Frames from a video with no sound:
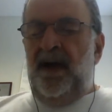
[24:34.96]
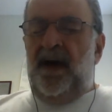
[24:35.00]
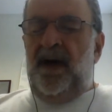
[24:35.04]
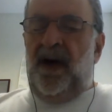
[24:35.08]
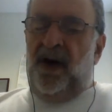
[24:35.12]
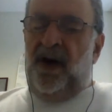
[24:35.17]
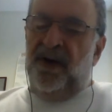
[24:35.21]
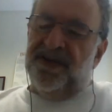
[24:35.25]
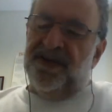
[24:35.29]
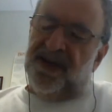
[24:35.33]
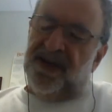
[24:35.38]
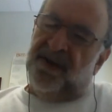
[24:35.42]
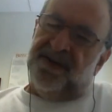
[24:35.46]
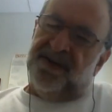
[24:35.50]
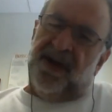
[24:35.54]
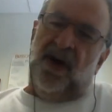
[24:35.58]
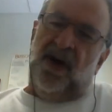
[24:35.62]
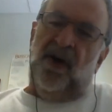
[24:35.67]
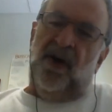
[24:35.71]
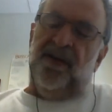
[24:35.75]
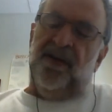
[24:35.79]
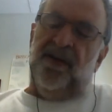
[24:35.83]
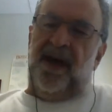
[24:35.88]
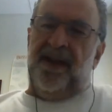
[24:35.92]
Ozone's a
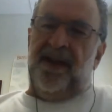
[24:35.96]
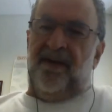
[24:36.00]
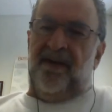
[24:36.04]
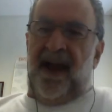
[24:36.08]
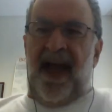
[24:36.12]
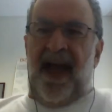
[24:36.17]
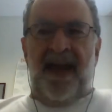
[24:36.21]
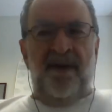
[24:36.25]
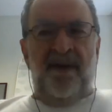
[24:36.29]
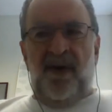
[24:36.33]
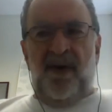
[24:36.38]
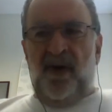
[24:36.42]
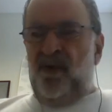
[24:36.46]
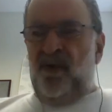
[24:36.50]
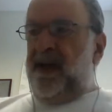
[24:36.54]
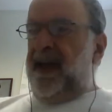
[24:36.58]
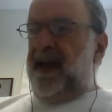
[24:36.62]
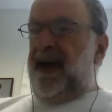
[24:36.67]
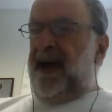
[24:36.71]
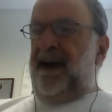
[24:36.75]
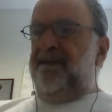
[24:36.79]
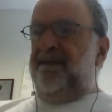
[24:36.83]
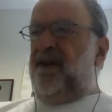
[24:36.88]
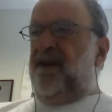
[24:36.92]
whole other animal. We
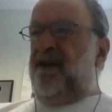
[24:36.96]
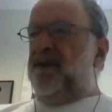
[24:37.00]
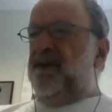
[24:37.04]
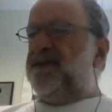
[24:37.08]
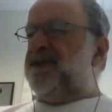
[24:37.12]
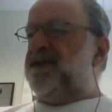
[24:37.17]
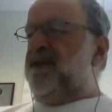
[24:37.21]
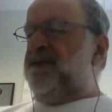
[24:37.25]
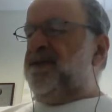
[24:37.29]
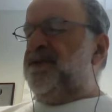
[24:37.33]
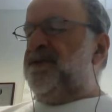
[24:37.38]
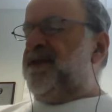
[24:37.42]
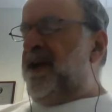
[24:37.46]
have ozone